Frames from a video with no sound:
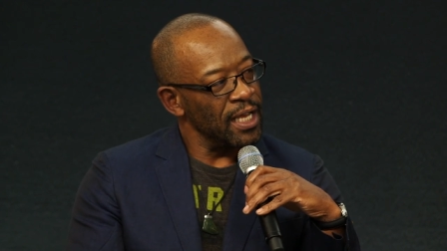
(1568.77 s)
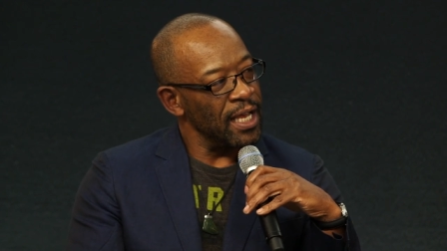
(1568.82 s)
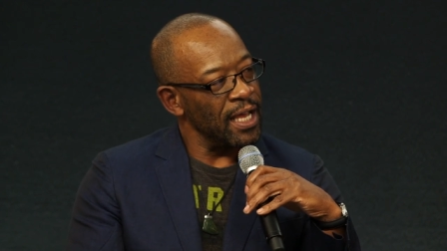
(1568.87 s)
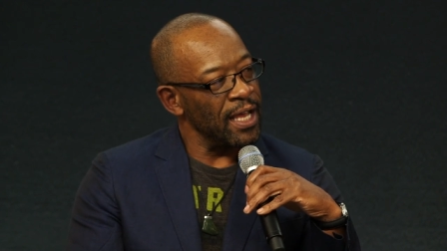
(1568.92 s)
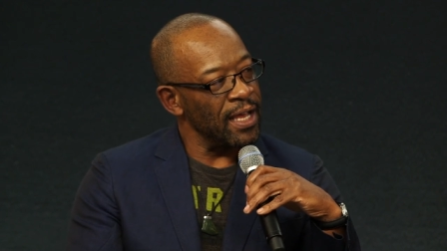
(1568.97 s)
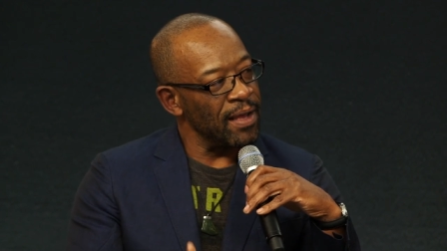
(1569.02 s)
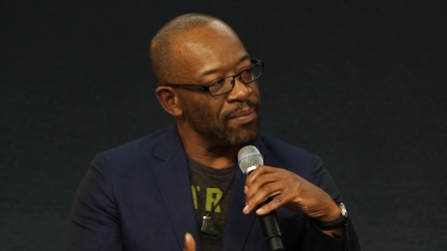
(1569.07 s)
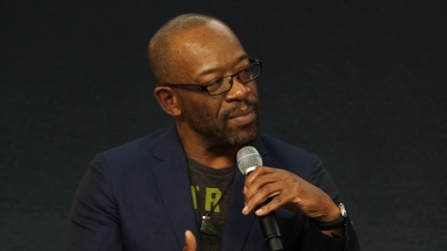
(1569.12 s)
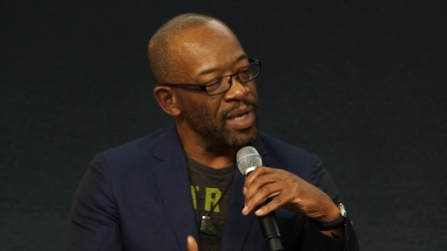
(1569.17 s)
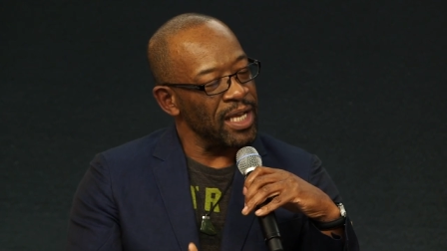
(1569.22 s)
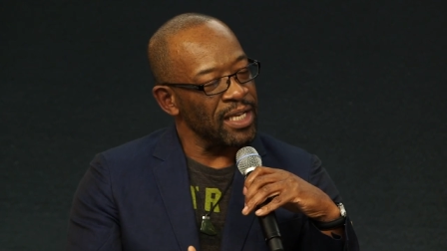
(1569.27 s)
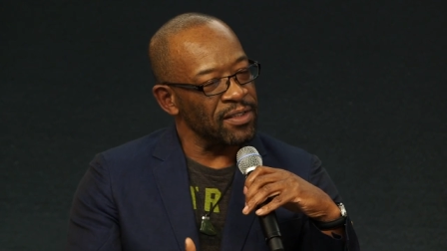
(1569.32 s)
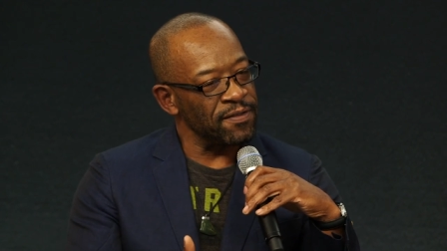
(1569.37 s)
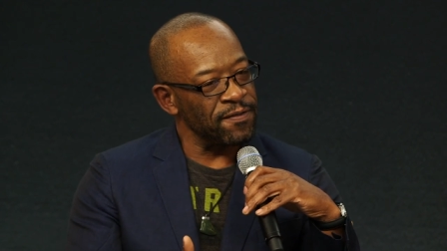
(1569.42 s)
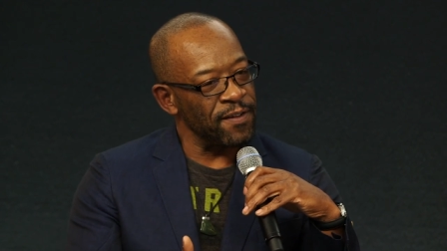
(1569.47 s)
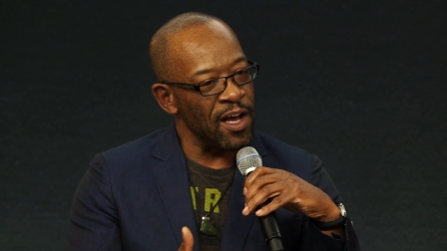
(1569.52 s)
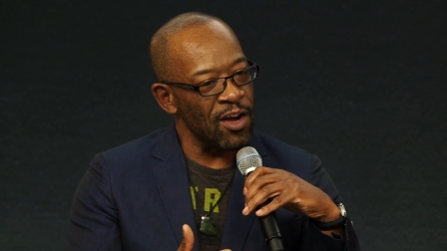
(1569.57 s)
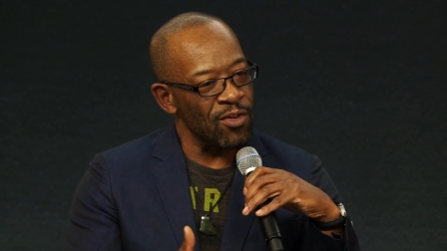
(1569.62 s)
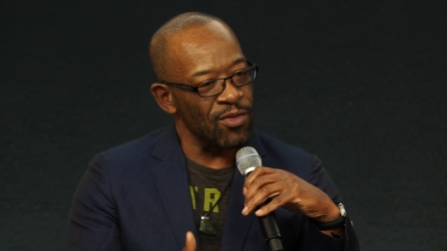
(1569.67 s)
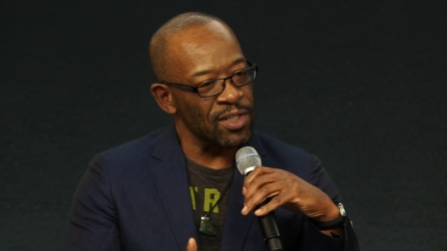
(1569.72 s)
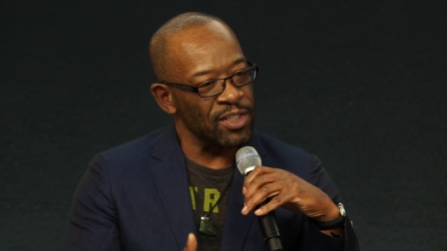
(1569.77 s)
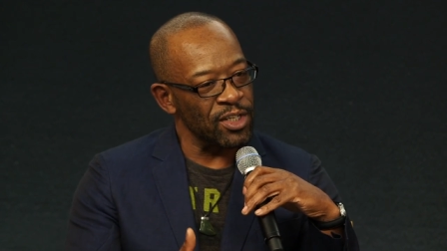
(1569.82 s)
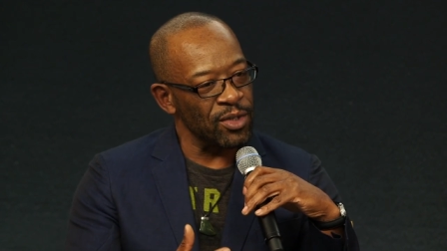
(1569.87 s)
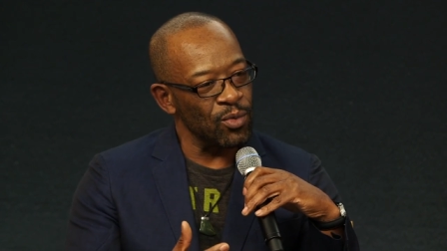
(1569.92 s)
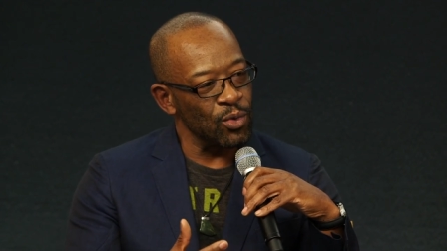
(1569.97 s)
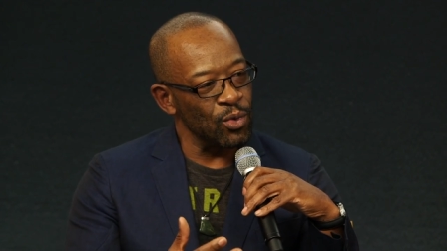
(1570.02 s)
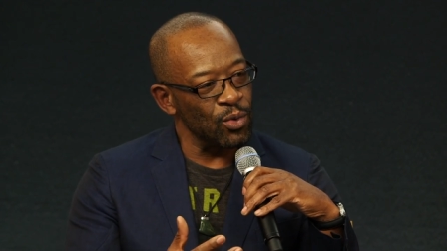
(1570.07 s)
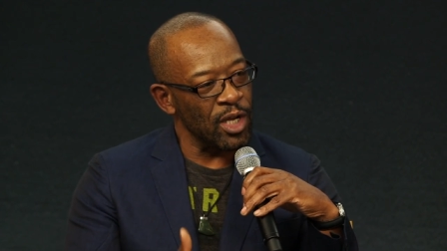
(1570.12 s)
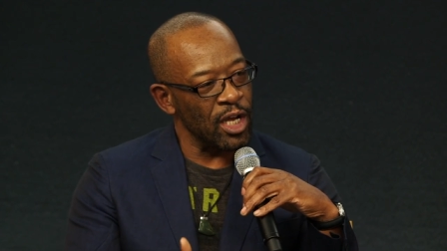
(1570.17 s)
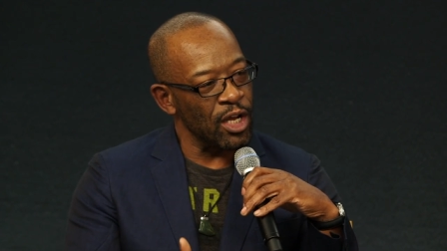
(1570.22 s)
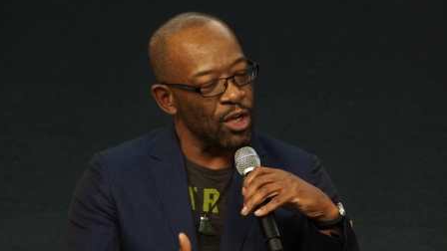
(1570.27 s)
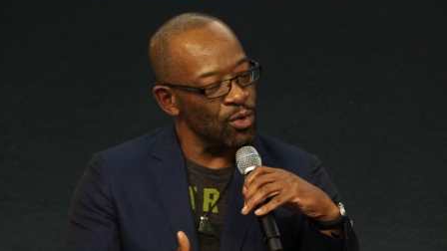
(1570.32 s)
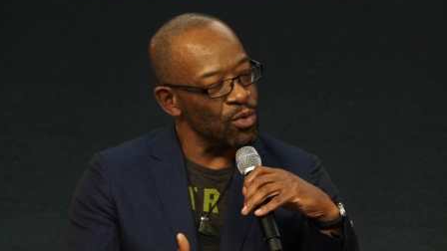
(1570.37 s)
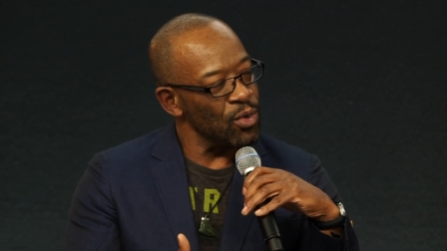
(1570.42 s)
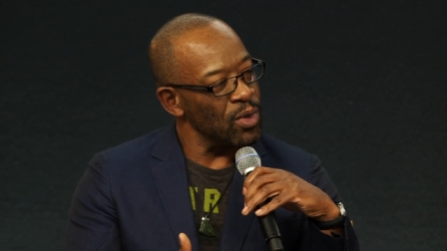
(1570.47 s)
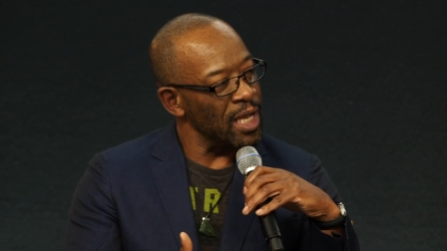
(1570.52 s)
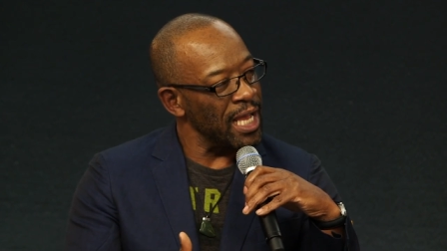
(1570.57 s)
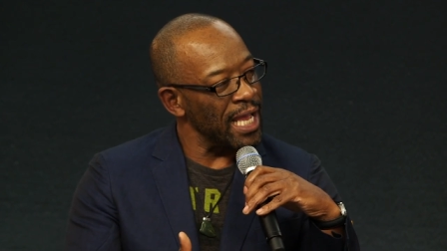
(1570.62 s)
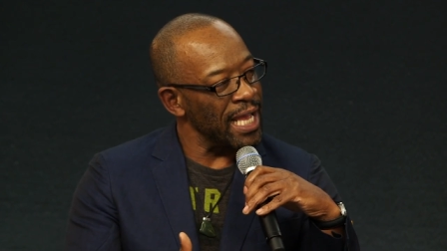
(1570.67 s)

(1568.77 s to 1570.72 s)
um, as far as it will go,